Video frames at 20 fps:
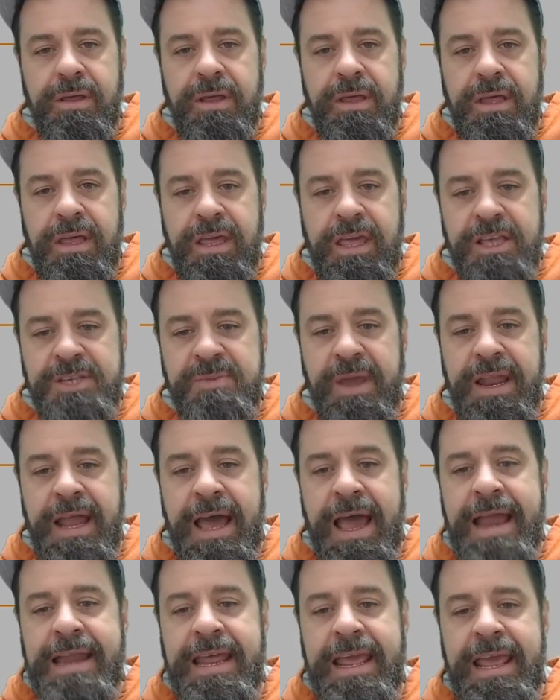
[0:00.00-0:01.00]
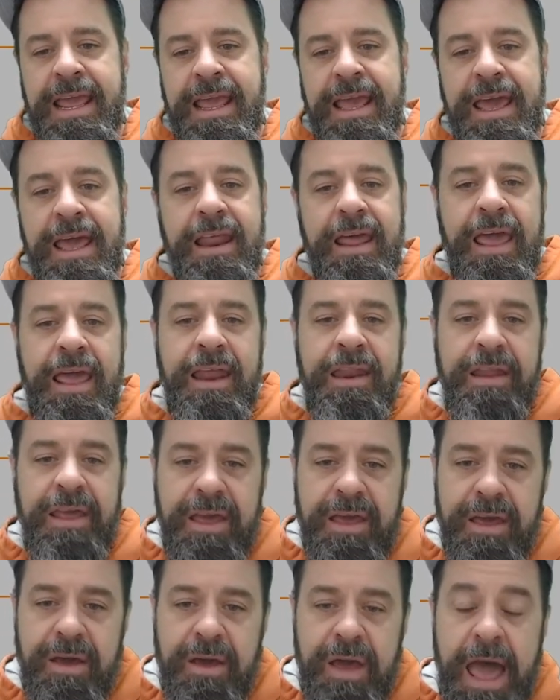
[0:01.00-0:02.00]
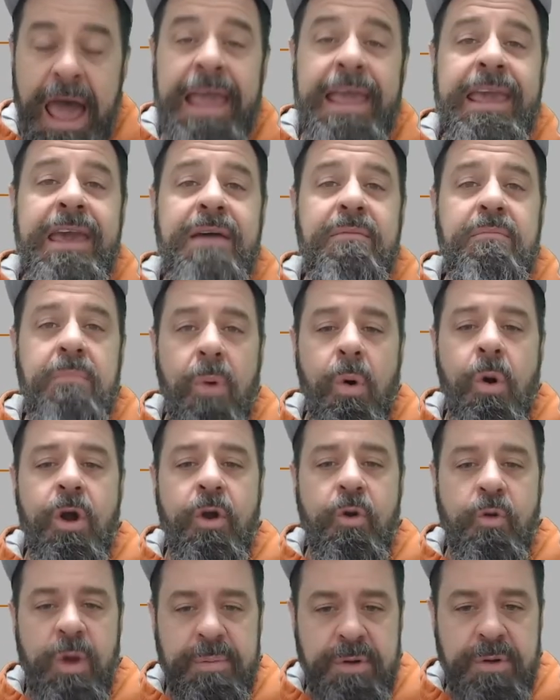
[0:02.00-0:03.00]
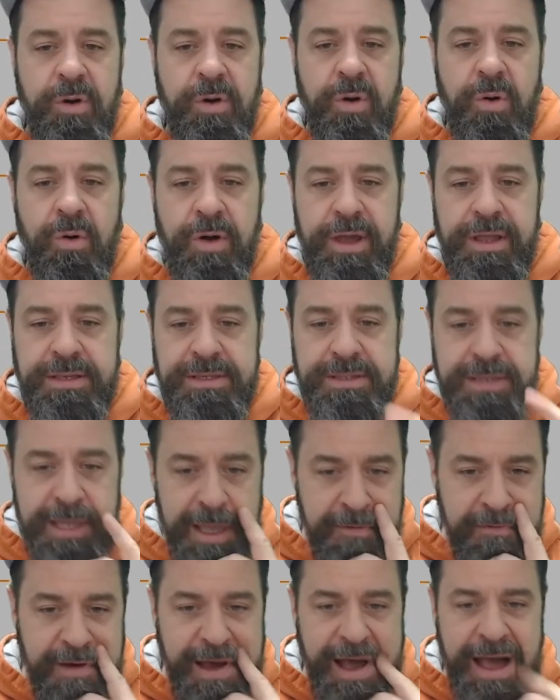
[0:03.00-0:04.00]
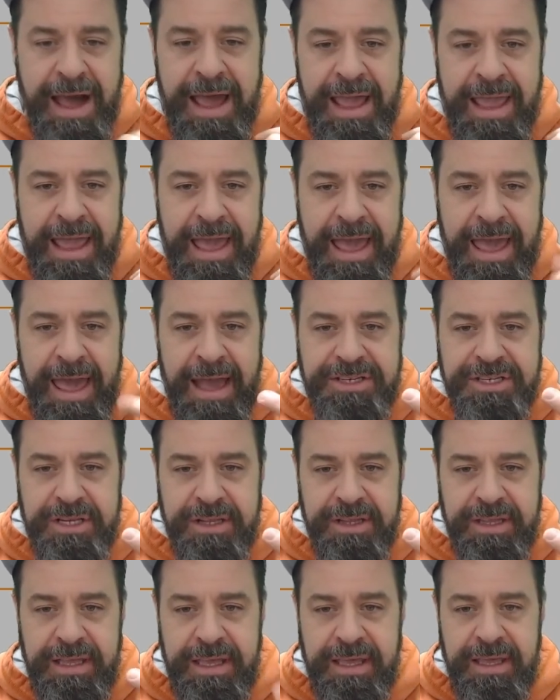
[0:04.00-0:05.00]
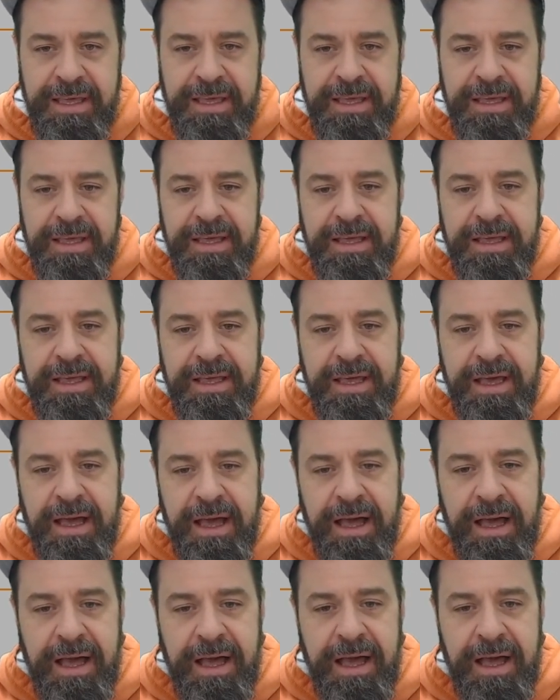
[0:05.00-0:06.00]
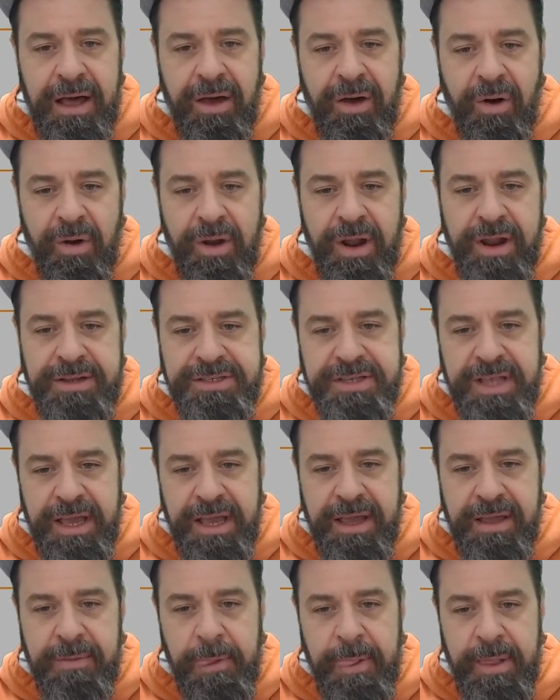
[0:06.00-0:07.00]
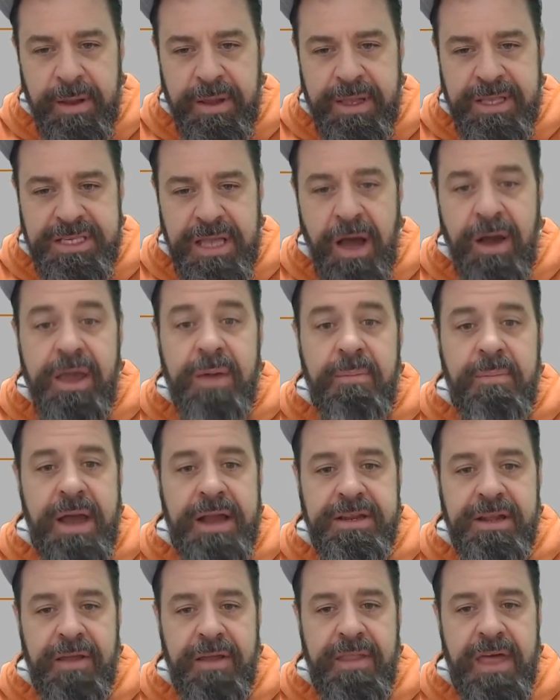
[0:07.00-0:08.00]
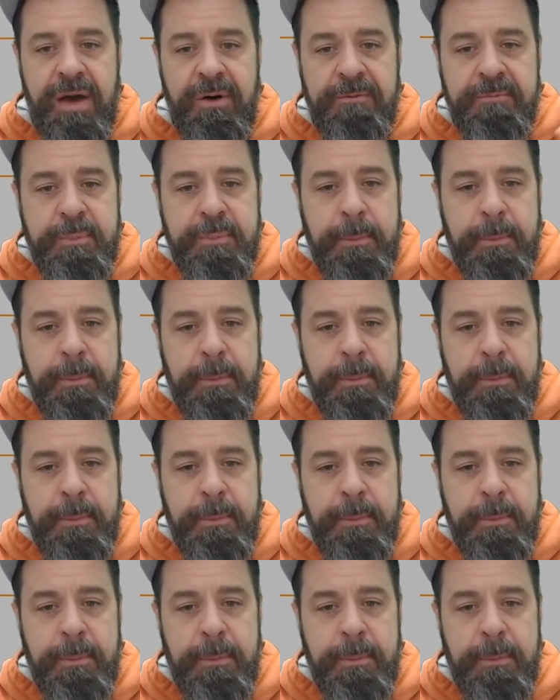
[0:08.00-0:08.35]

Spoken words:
Gives me an ID and I can get more crypto coins if I actually hold on a second. Look, I'll get back to you on that one.